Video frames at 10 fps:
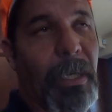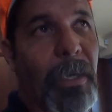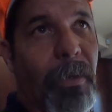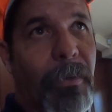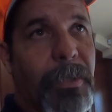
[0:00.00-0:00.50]
the
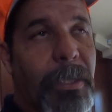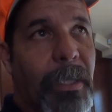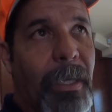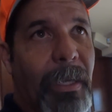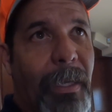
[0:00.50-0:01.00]
years
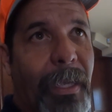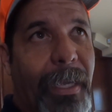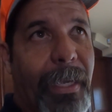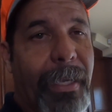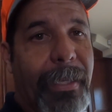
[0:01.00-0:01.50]

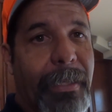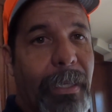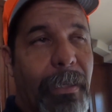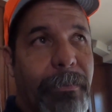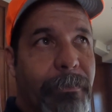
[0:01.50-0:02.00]
and
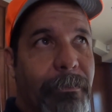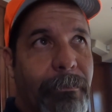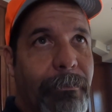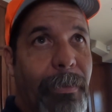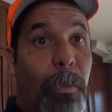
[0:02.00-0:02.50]
uh,
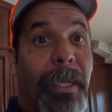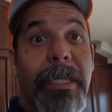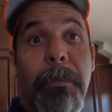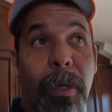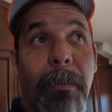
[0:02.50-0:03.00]
no place
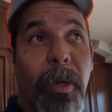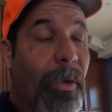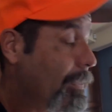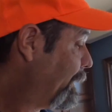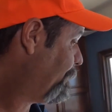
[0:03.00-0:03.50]
to put them
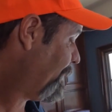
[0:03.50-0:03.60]
currently